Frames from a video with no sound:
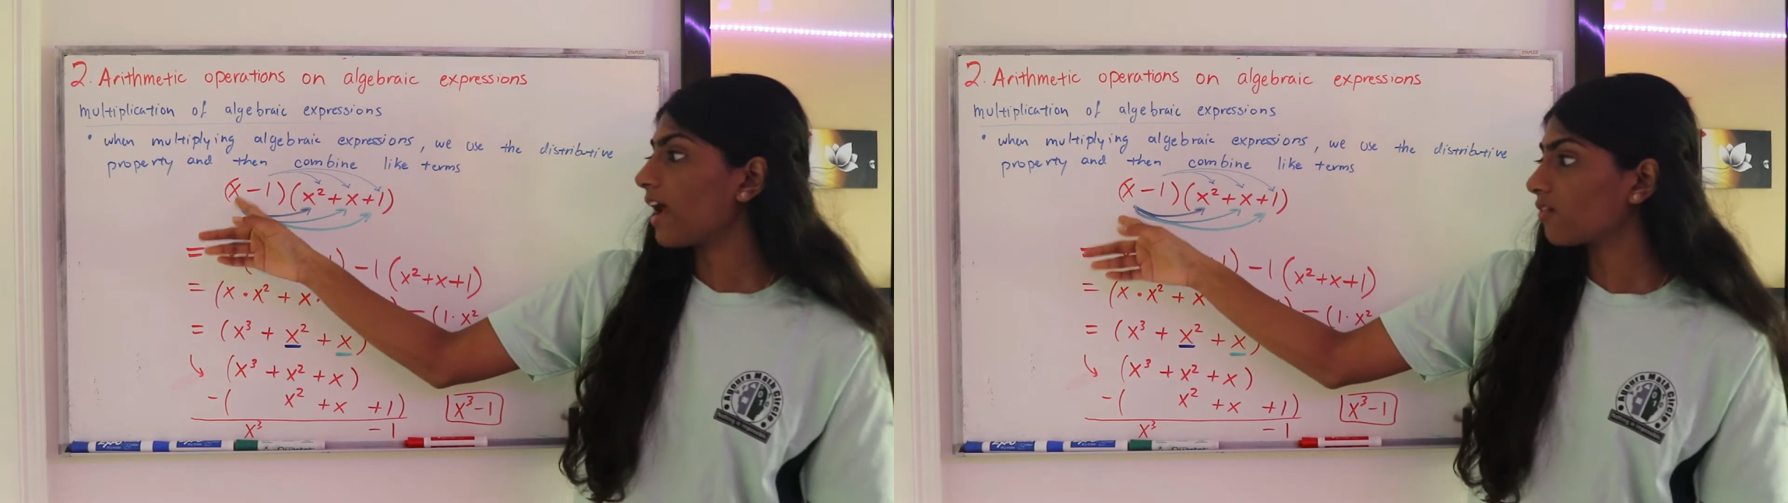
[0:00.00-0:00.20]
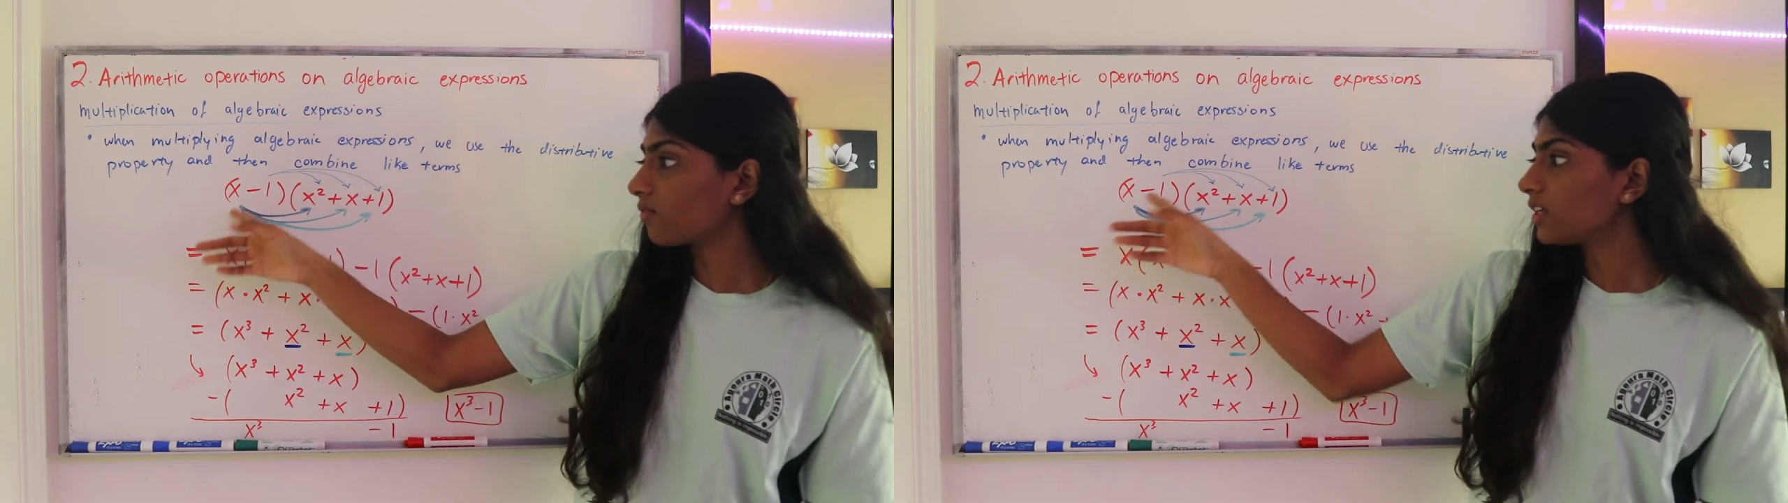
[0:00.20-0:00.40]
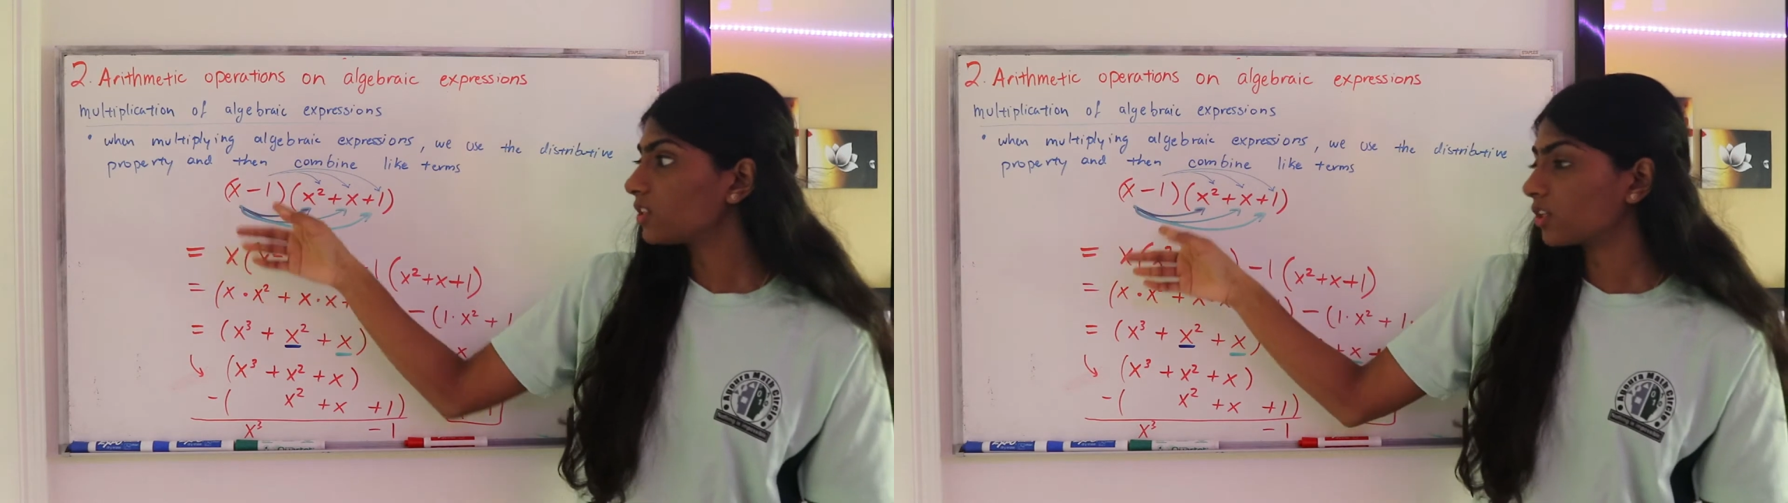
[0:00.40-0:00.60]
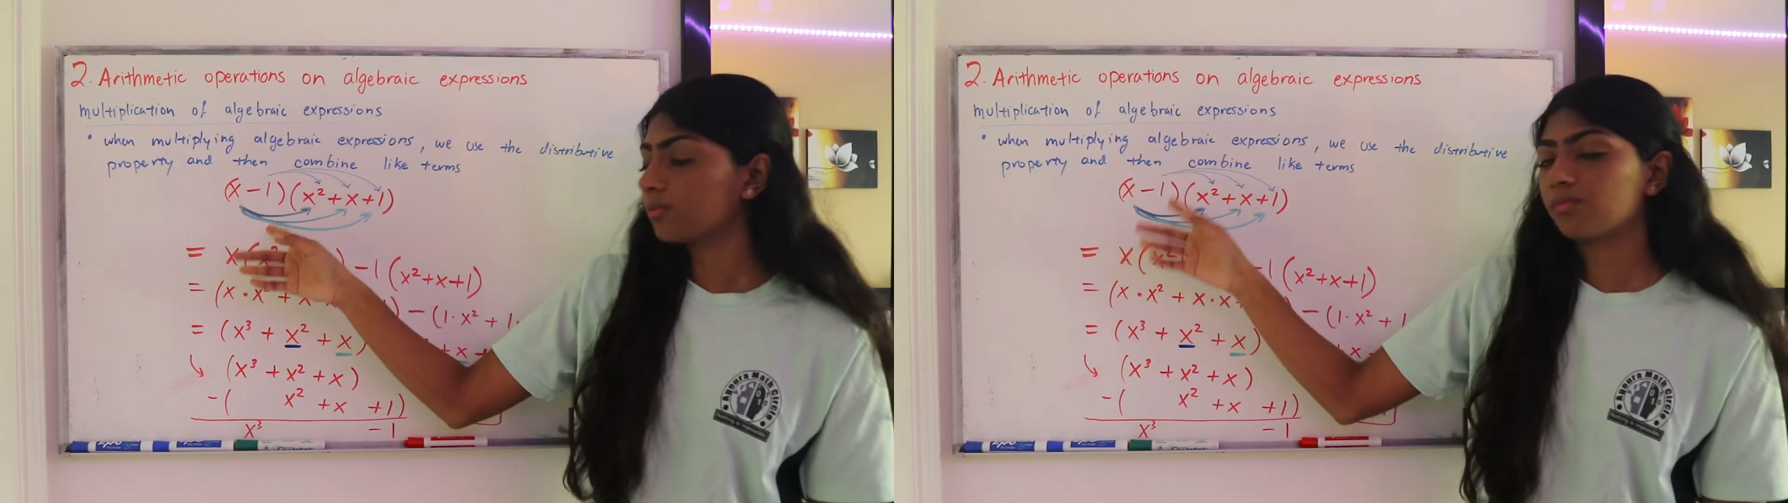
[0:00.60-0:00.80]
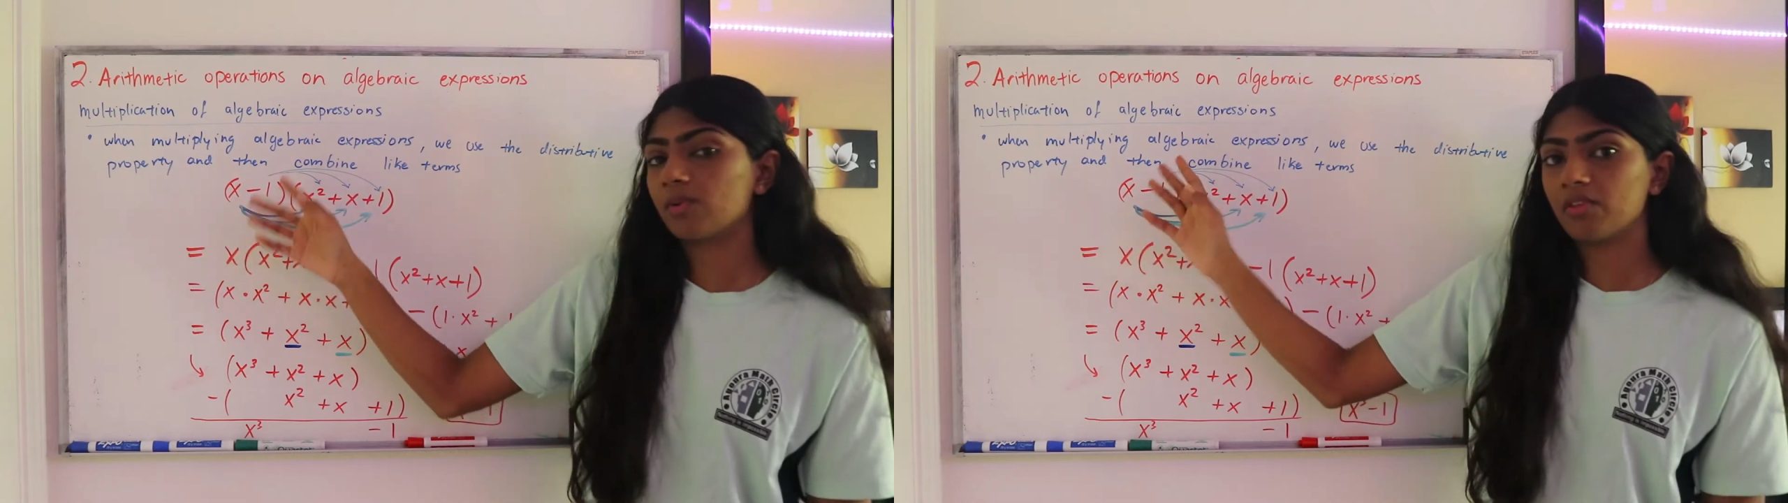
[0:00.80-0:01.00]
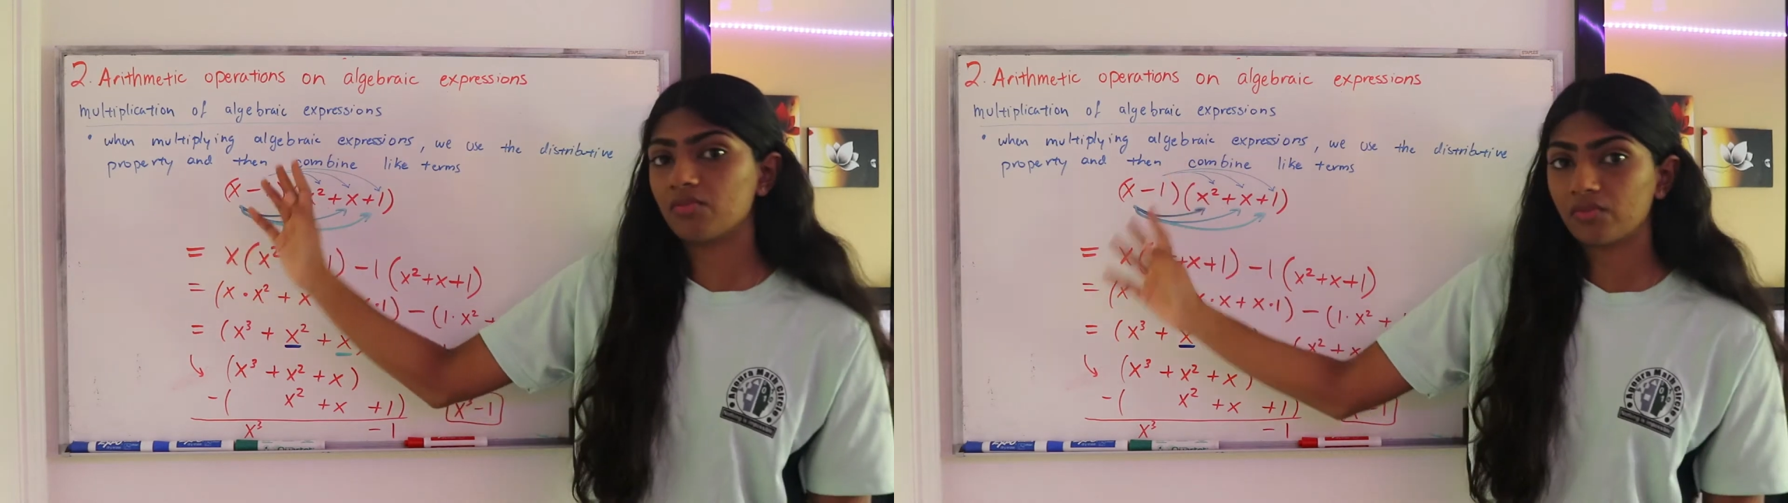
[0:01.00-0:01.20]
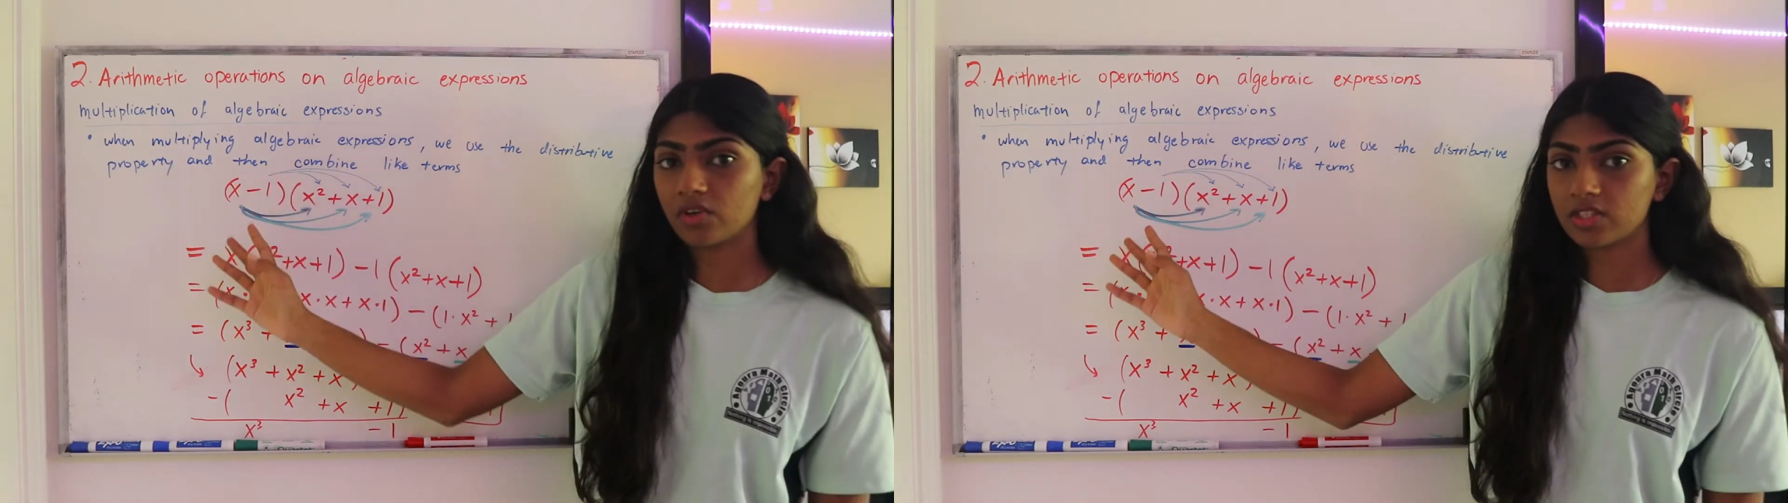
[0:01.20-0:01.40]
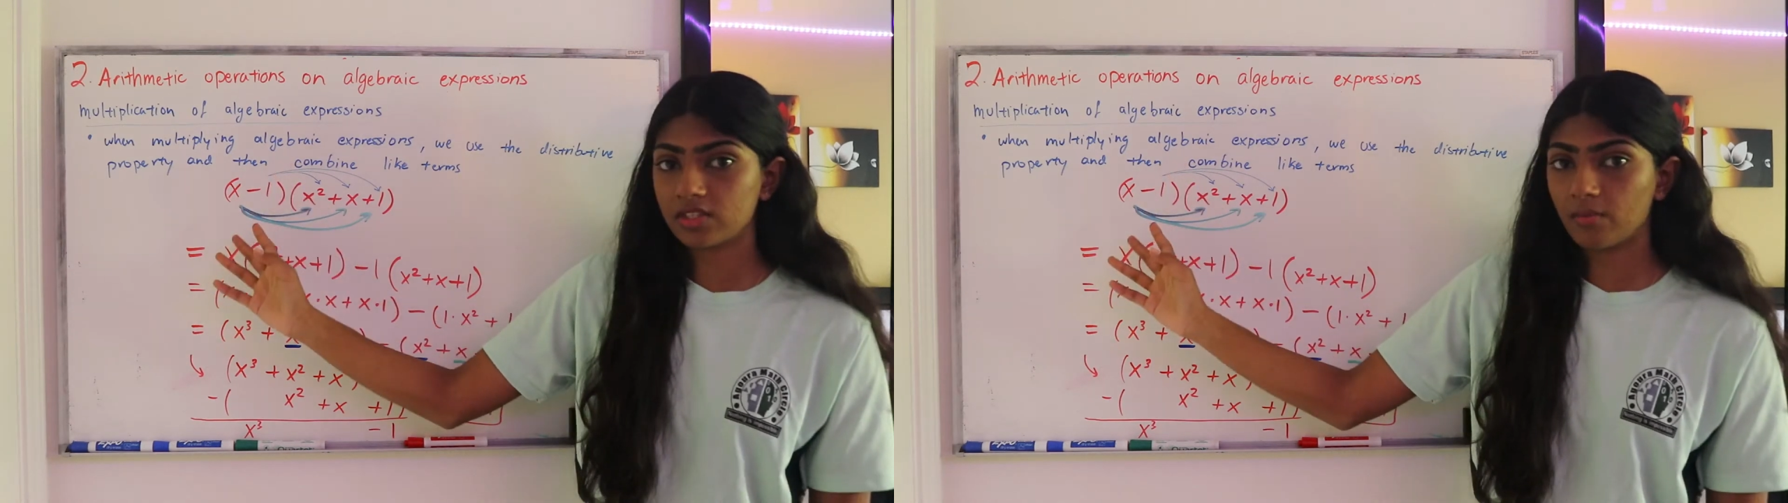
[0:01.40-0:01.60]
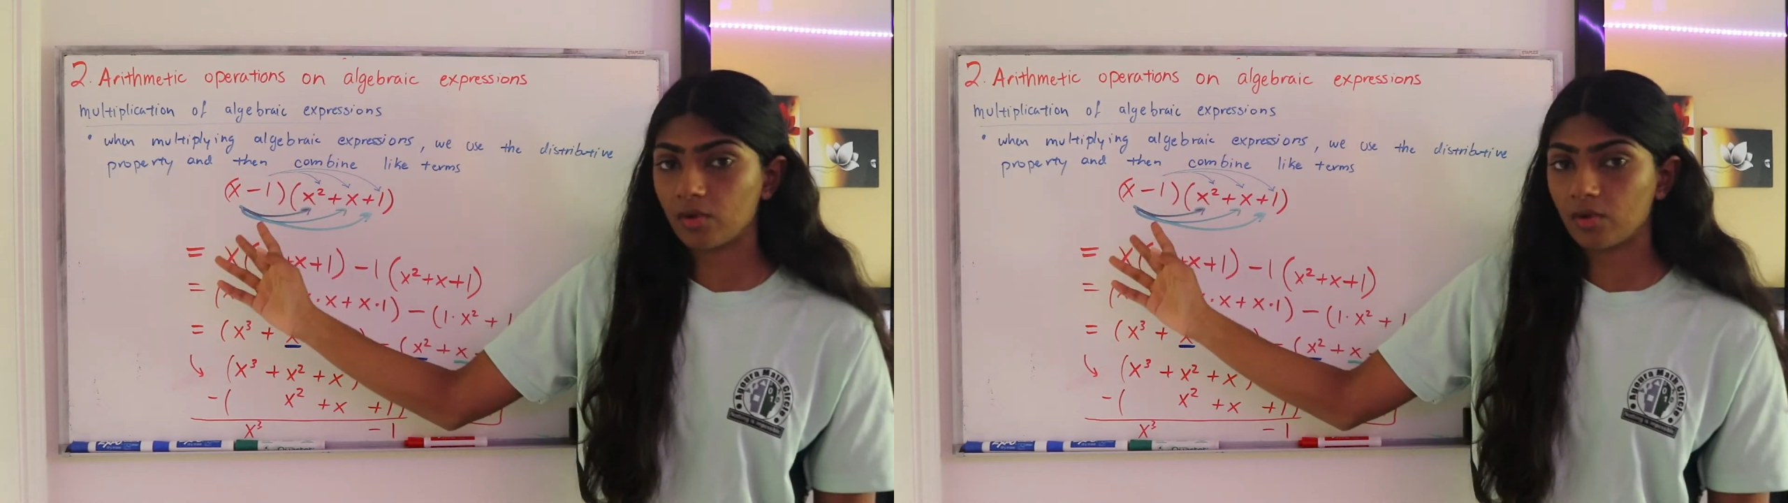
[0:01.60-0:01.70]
every term from the first